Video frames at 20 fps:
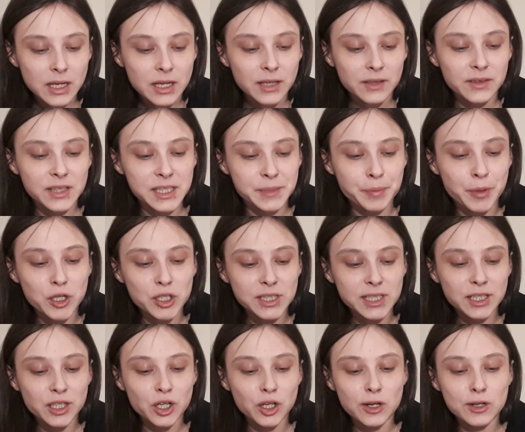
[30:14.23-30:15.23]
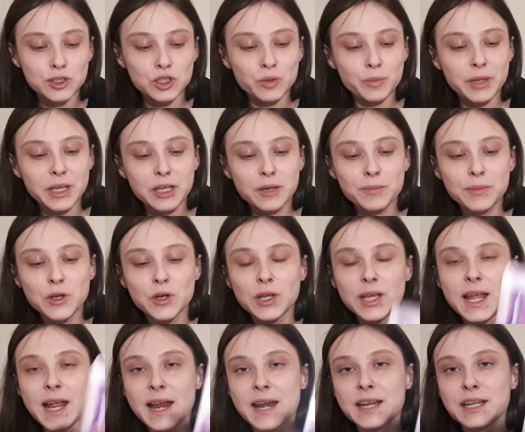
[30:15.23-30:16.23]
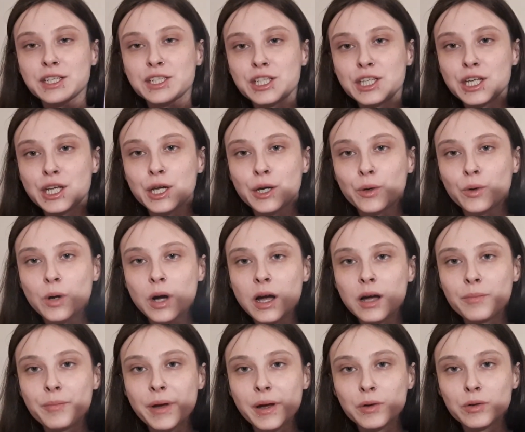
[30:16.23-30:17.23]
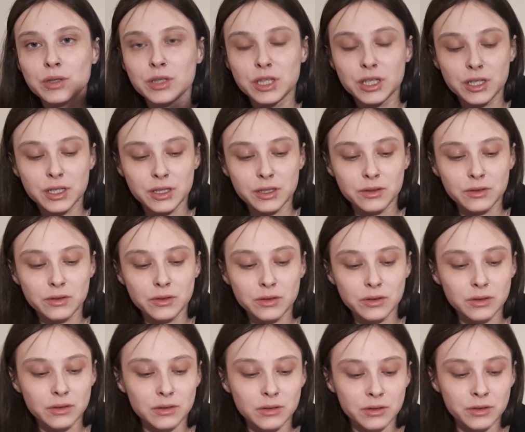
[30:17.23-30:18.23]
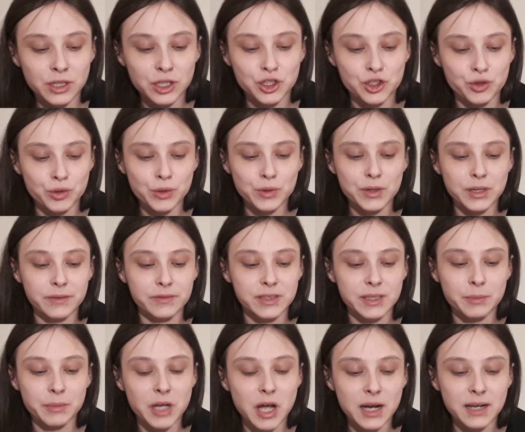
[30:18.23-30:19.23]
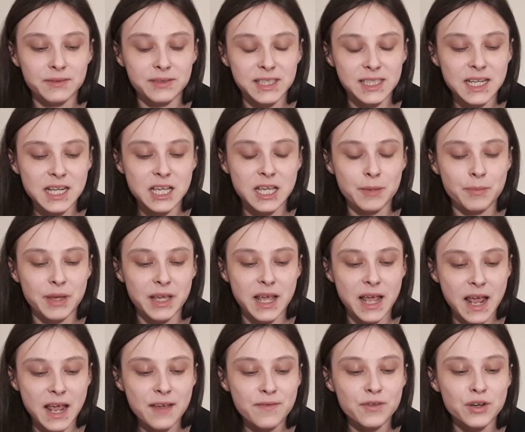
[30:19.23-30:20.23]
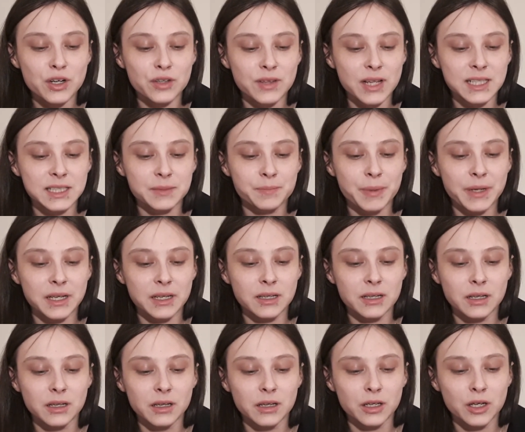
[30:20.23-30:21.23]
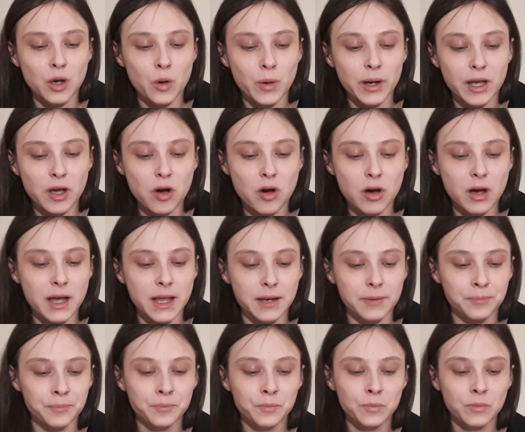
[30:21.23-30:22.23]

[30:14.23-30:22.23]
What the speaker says: This person could also be communicating to you about the truth of some kind of sneaky behavior that's been going on.